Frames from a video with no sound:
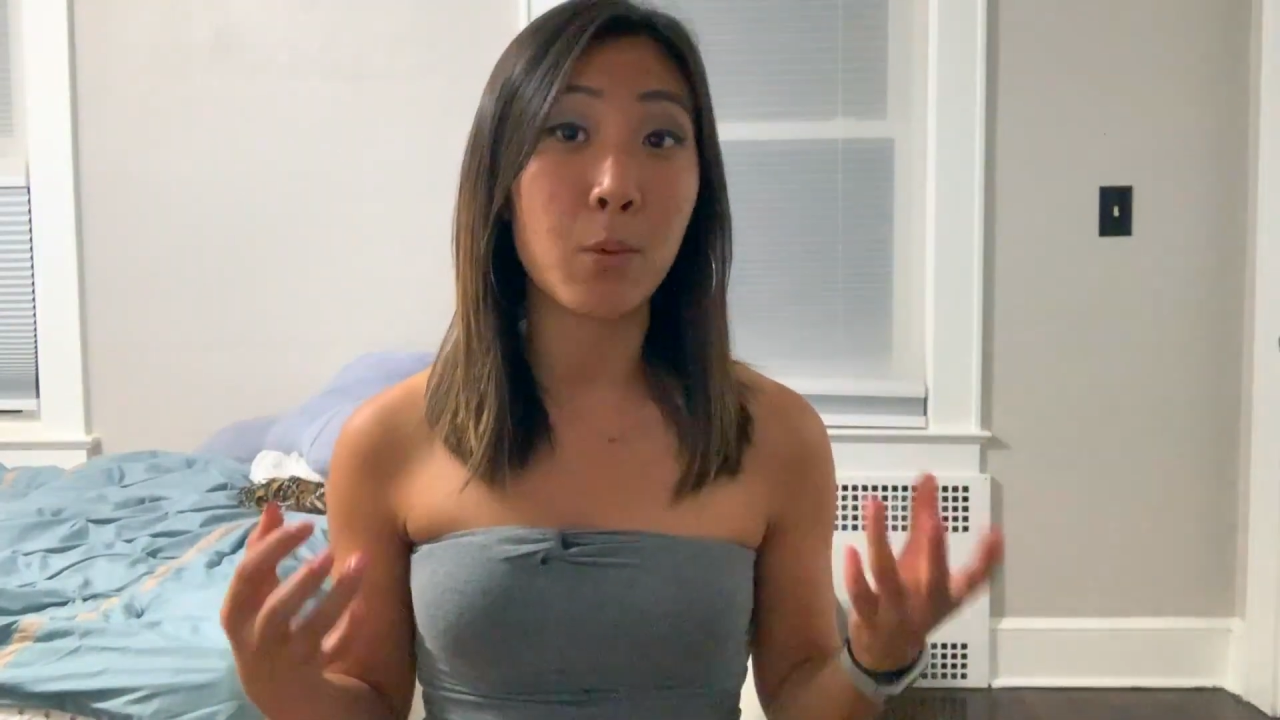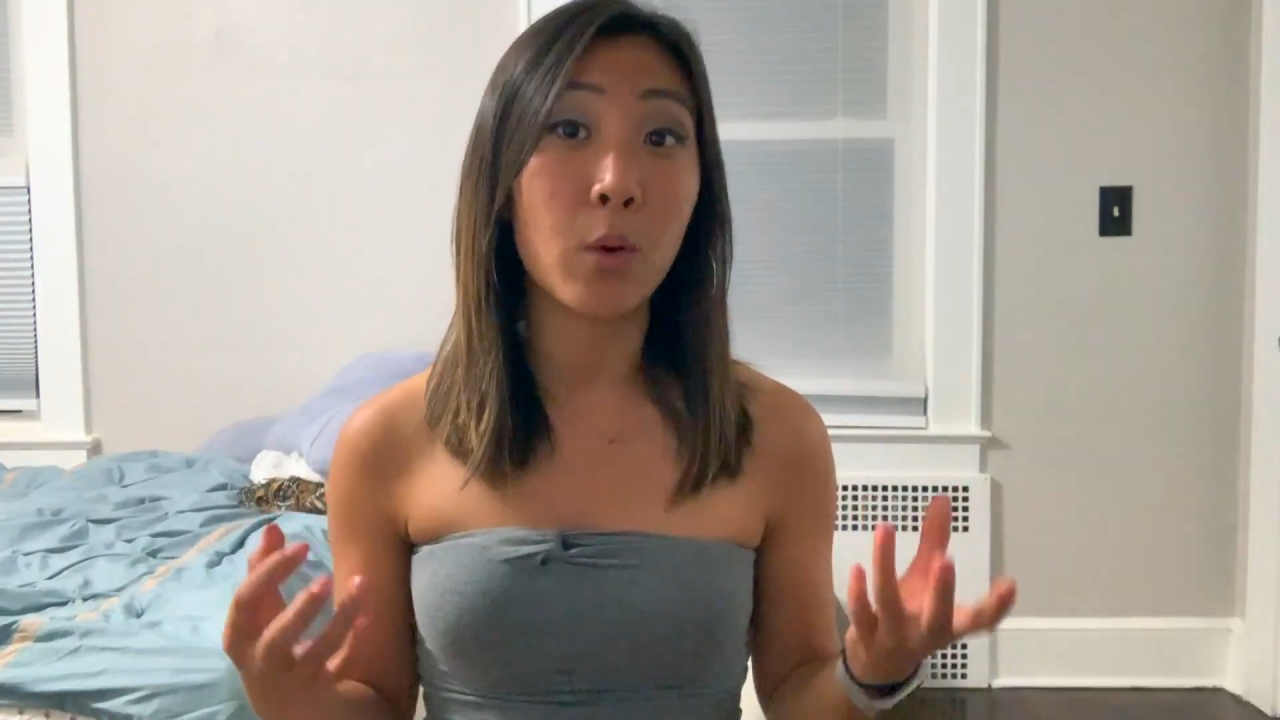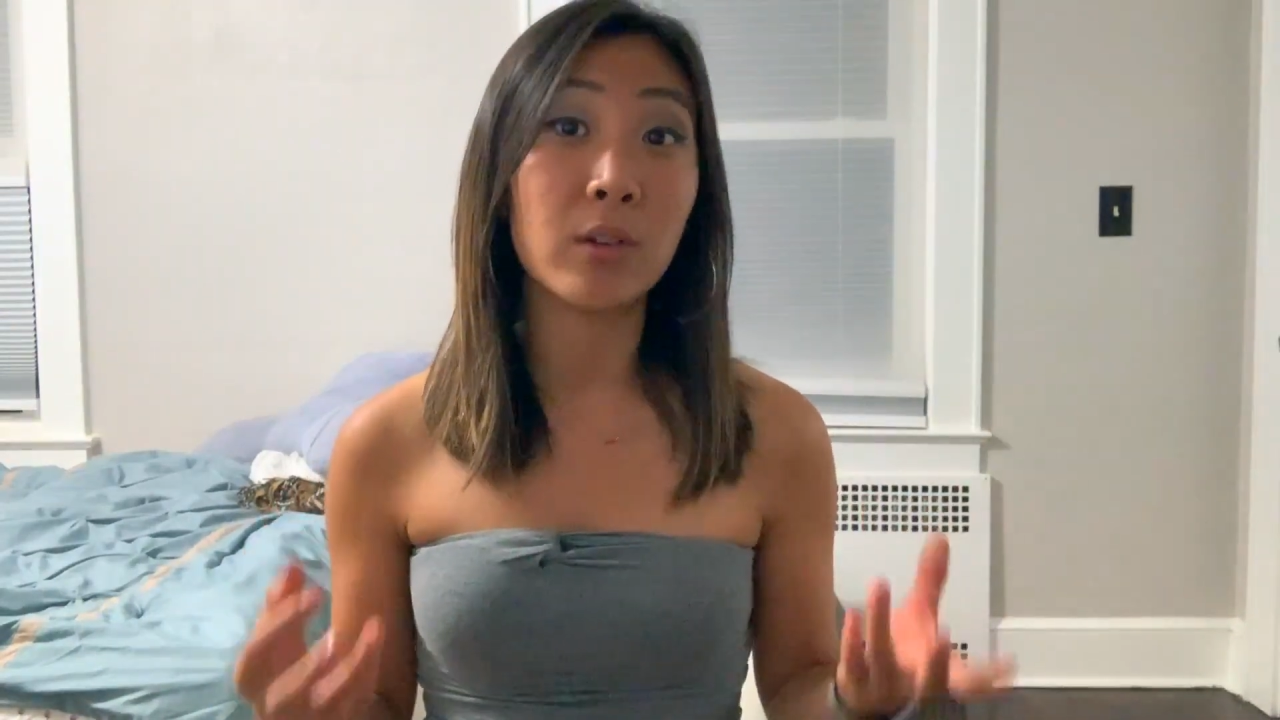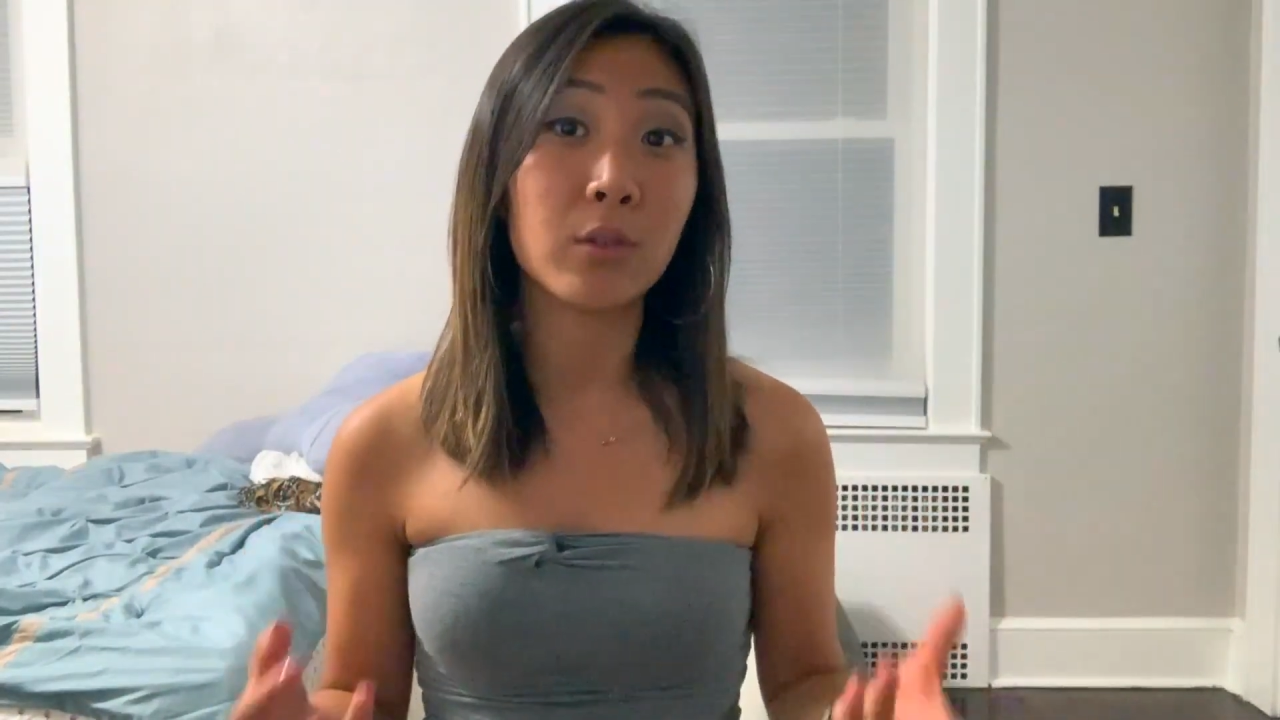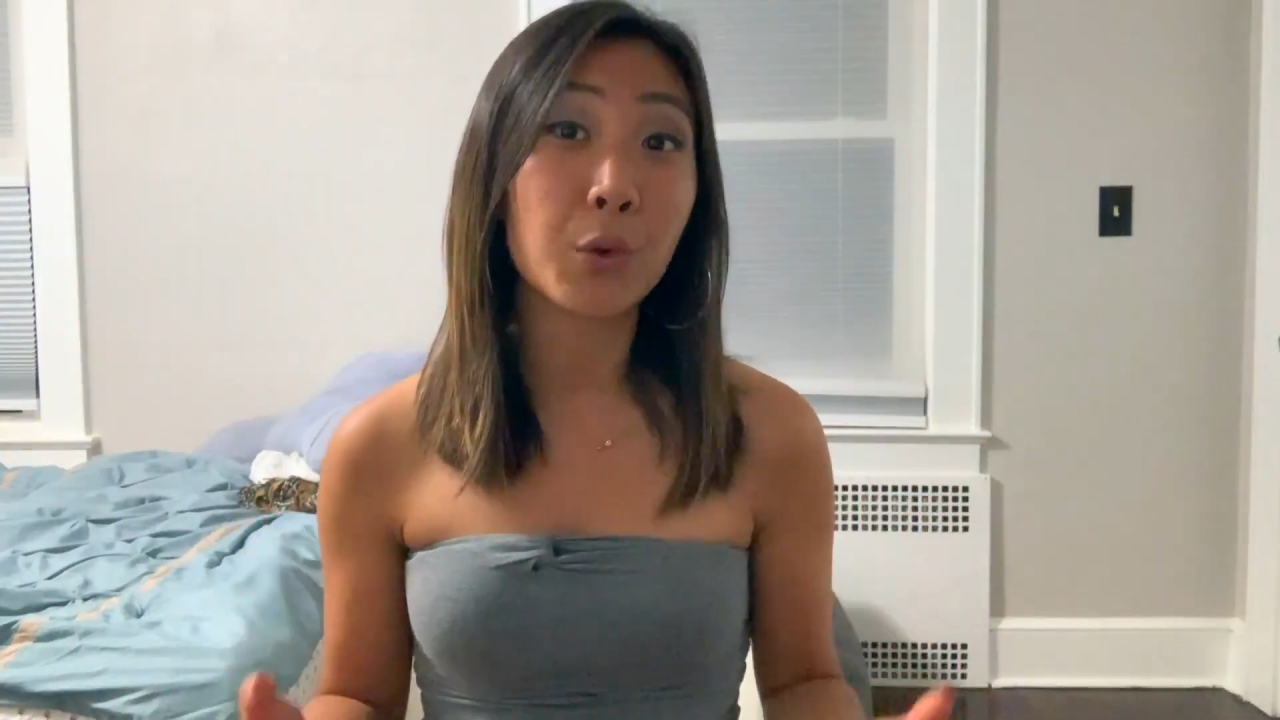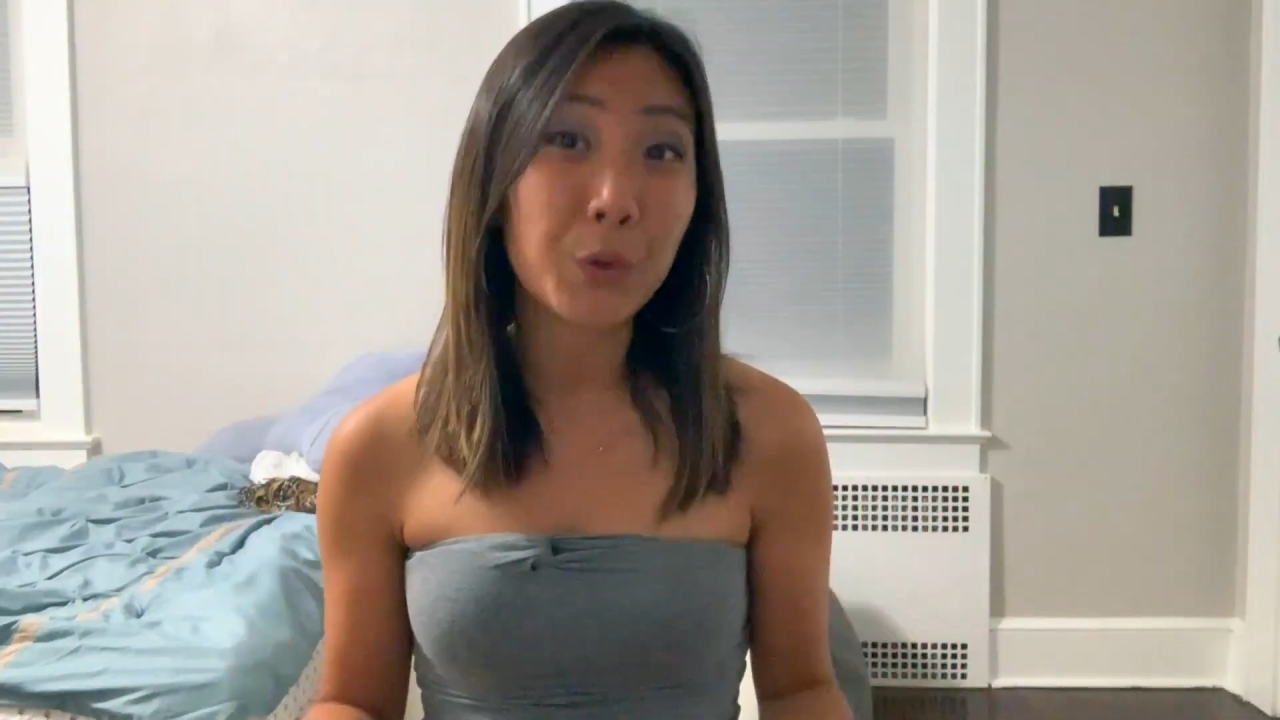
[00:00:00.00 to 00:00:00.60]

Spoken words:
points so